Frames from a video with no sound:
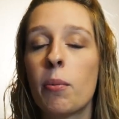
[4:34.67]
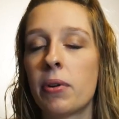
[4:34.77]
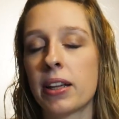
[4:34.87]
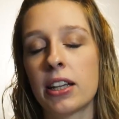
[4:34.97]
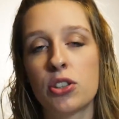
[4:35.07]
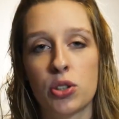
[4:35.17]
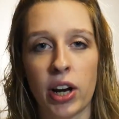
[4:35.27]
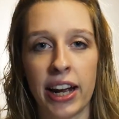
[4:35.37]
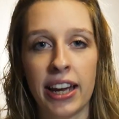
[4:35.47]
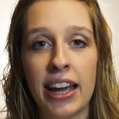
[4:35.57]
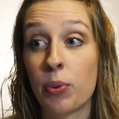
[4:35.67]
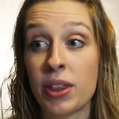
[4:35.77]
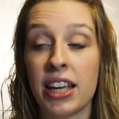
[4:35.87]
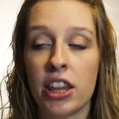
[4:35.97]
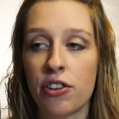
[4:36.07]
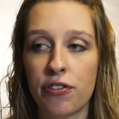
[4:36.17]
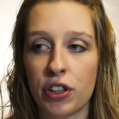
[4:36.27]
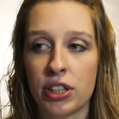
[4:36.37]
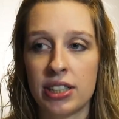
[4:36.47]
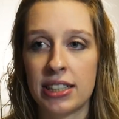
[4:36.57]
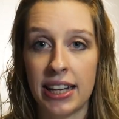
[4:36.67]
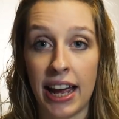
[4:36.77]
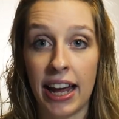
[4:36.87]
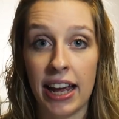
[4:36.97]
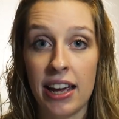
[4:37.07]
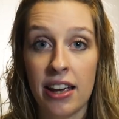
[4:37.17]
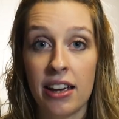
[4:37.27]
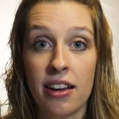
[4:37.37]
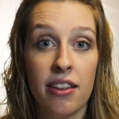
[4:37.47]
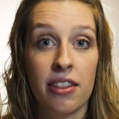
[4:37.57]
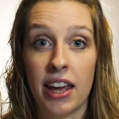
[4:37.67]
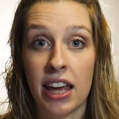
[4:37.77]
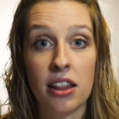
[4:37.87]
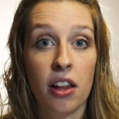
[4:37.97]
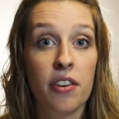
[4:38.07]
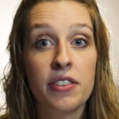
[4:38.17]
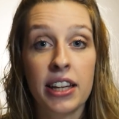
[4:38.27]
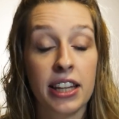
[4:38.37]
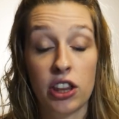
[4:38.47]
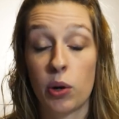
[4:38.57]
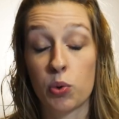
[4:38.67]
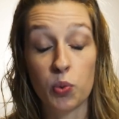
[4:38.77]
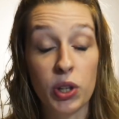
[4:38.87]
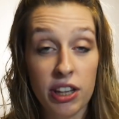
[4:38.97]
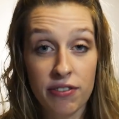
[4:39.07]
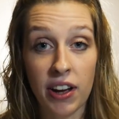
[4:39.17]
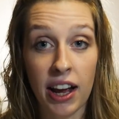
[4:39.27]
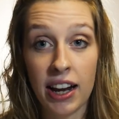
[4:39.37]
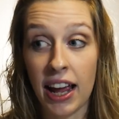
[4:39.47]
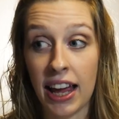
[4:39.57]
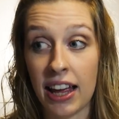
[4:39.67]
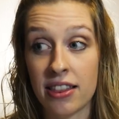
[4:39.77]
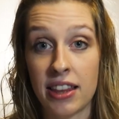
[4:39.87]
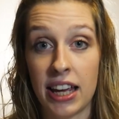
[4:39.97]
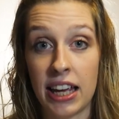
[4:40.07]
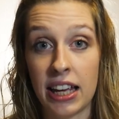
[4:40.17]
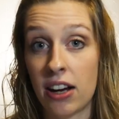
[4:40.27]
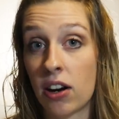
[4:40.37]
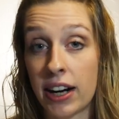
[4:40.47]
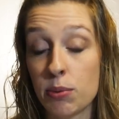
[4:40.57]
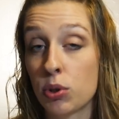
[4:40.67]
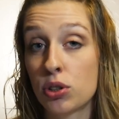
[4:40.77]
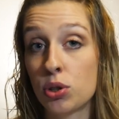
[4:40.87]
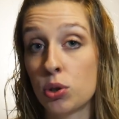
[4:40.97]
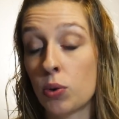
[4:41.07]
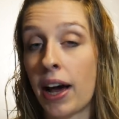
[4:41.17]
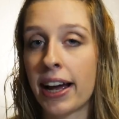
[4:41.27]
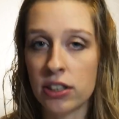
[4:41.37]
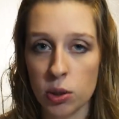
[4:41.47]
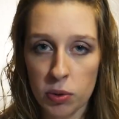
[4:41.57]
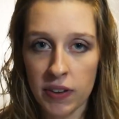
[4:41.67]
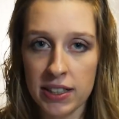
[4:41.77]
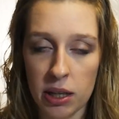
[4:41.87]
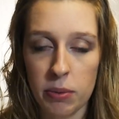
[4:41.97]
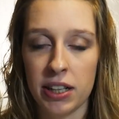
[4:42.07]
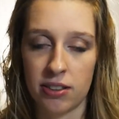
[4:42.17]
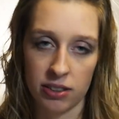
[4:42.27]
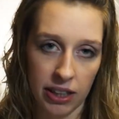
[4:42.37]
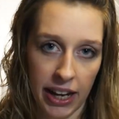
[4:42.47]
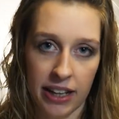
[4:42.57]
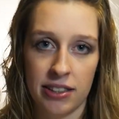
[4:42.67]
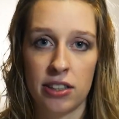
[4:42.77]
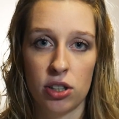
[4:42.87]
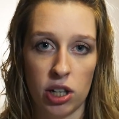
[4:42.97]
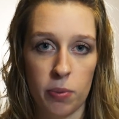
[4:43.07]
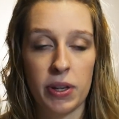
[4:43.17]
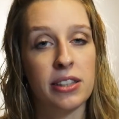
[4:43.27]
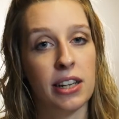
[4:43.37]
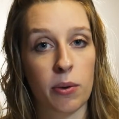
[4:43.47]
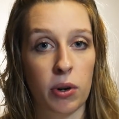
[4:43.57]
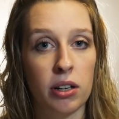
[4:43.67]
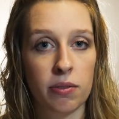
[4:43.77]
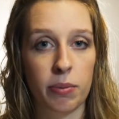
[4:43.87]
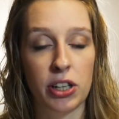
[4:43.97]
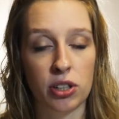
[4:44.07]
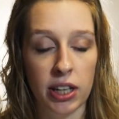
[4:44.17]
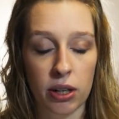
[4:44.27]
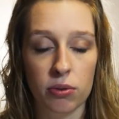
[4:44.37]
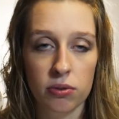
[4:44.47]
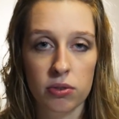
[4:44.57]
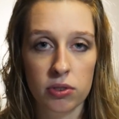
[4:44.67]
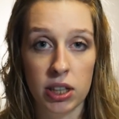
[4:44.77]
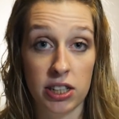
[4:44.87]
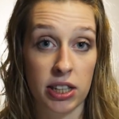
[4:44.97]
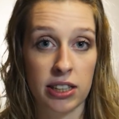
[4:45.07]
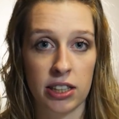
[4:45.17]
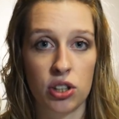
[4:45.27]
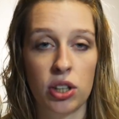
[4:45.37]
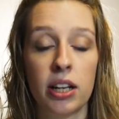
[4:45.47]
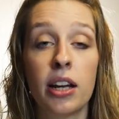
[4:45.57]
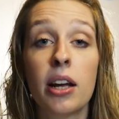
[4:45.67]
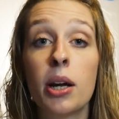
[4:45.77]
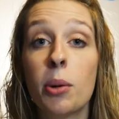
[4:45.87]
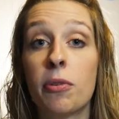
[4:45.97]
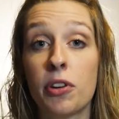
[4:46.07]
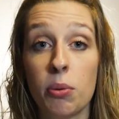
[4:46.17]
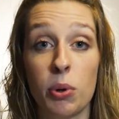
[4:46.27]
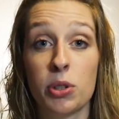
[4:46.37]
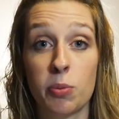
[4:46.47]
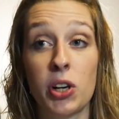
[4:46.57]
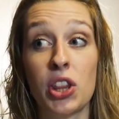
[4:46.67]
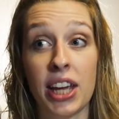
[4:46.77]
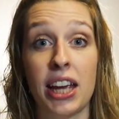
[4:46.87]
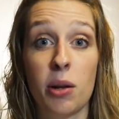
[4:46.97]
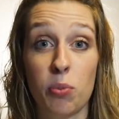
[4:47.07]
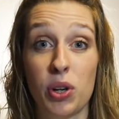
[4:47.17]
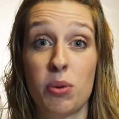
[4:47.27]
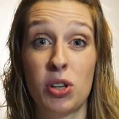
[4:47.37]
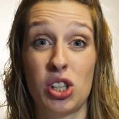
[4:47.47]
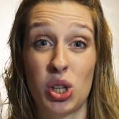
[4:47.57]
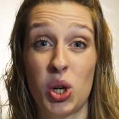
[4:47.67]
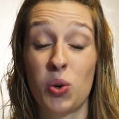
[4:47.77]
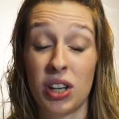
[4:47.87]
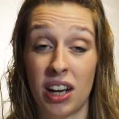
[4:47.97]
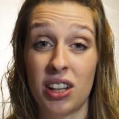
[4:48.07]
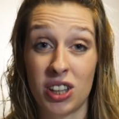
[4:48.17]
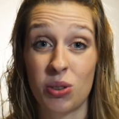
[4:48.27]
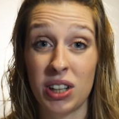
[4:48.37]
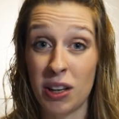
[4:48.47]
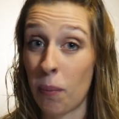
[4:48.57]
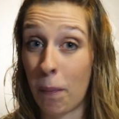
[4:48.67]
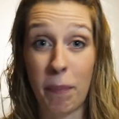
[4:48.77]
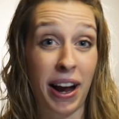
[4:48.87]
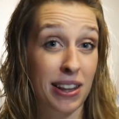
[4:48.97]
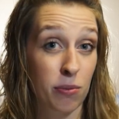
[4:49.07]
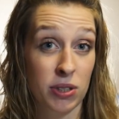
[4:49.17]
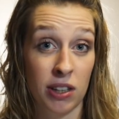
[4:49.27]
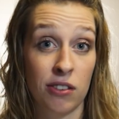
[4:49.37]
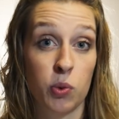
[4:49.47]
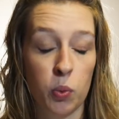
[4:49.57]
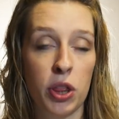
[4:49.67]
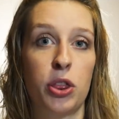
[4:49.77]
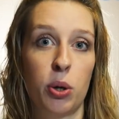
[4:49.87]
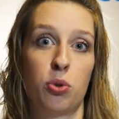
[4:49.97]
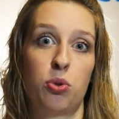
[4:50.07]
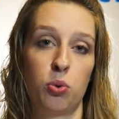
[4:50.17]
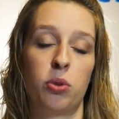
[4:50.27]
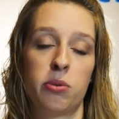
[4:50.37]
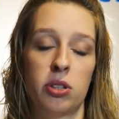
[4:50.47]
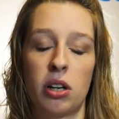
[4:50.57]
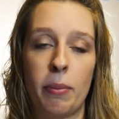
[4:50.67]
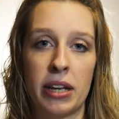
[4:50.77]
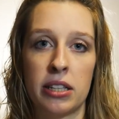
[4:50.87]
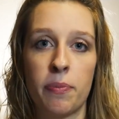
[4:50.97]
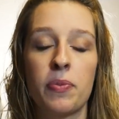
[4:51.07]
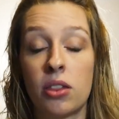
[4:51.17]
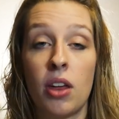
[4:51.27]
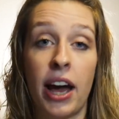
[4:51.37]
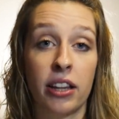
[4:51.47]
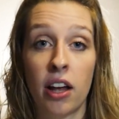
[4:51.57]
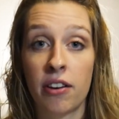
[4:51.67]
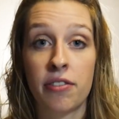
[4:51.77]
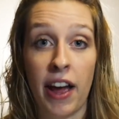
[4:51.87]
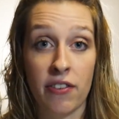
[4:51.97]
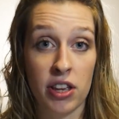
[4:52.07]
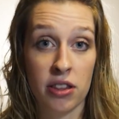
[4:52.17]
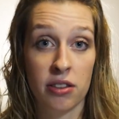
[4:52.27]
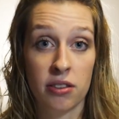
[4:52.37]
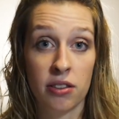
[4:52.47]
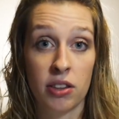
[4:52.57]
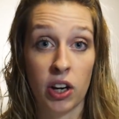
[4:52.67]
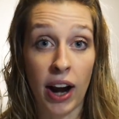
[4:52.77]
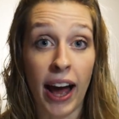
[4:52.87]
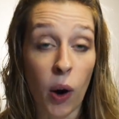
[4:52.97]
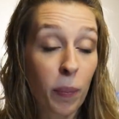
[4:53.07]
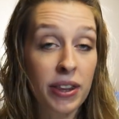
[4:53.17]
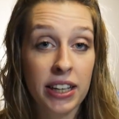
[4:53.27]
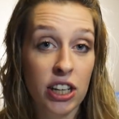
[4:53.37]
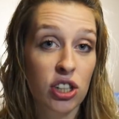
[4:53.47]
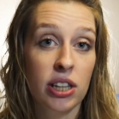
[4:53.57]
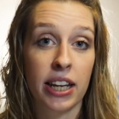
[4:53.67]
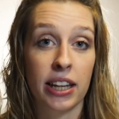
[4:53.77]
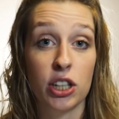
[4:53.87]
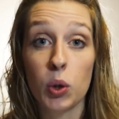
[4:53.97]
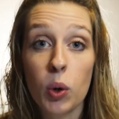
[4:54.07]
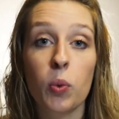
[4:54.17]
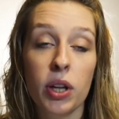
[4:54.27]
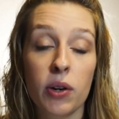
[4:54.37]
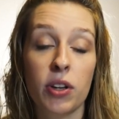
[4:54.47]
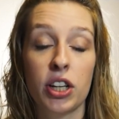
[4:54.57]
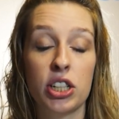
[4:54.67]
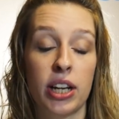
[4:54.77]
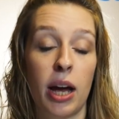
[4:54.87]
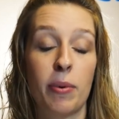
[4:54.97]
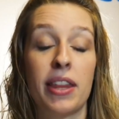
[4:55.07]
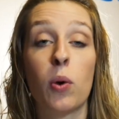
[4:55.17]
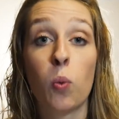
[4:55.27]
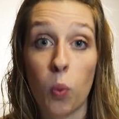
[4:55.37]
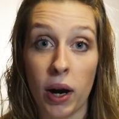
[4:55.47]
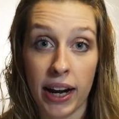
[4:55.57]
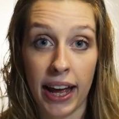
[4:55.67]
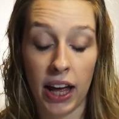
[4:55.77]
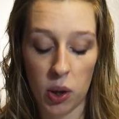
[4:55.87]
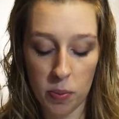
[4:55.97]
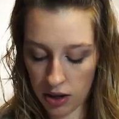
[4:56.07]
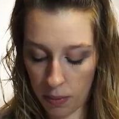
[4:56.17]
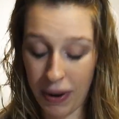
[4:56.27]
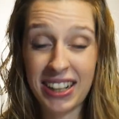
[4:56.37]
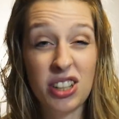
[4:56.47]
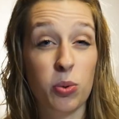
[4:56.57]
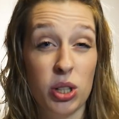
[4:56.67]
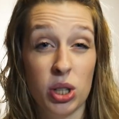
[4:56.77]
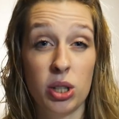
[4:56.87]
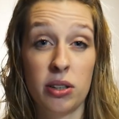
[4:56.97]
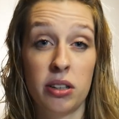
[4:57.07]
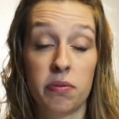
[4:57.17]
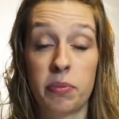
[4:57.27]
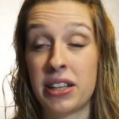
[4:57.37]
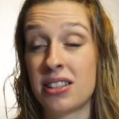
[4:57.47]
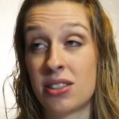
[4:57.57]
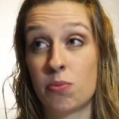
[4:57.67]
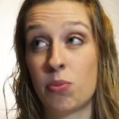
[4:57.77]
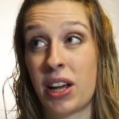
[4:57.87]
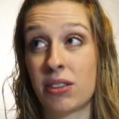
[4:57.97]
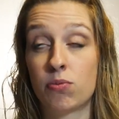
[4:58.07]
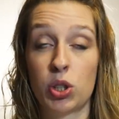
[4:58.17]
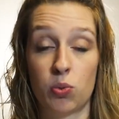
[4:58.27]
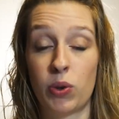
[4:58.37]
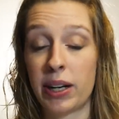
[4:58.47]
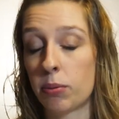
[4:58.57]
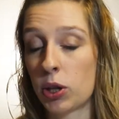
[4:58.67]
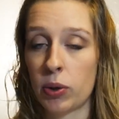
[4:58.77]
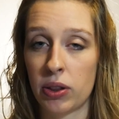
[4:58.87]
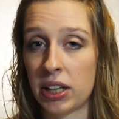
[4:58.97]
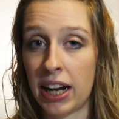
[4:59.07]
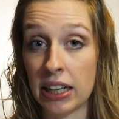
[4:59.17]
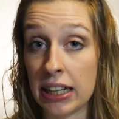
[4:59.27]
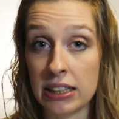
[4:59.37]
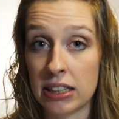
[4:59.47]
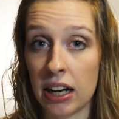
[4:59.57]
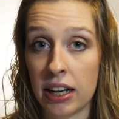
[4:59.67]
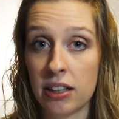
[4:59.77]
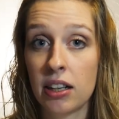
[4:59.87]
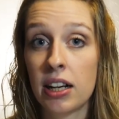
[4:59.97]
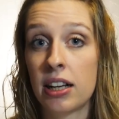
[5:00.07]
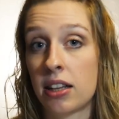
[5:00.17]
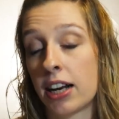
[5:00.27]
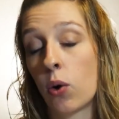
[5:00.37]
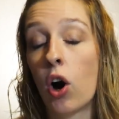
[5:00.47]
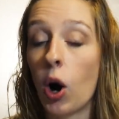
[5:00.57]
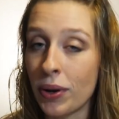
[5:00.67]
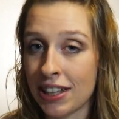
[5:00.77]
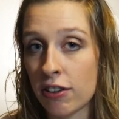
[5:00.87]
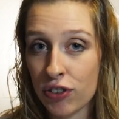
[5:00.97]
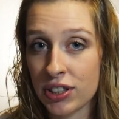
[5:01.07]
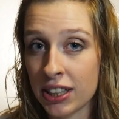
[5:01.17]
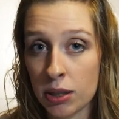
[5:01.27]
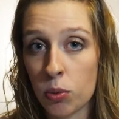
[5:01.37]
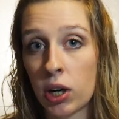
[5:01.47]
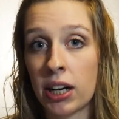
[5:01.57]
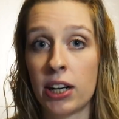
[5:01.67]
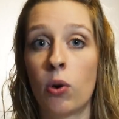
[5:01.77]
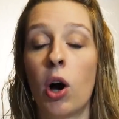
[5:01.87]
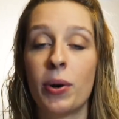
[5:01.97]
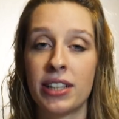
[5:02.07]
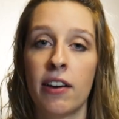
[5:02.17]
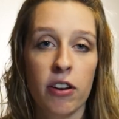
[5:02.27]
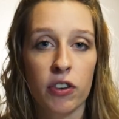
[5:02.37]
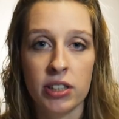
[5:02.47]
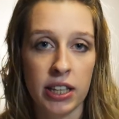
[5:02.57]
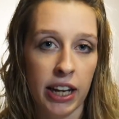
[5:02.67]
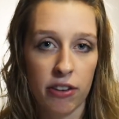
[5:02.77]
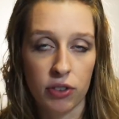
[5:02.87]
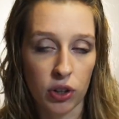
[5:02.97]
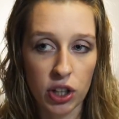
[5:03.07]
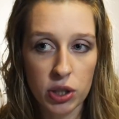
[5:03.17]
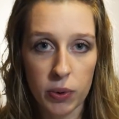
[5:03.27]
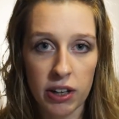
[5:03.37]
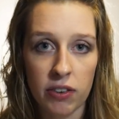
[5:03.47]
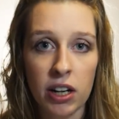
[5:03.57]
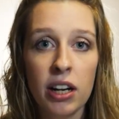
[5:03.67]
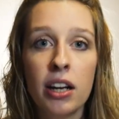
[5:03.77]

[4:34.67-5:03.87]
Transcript: But like, let's try it. Within the first day, they loved it. They thought it was really fun, and they are able to, I supervise them because there's glass and there's sharp things and I want to make sure they don't touch things they shouldn't. But for the most part, they can pretty much load and unload it by themselves with those stools, which are amazing. I love having their help in the kitchen. They, they do a really, really good job and they want to help. My dishwasher is like just randomly throughout the day needs done. I don't always have it first thing in the morning. I don't always have it first thing after lunch or whatever.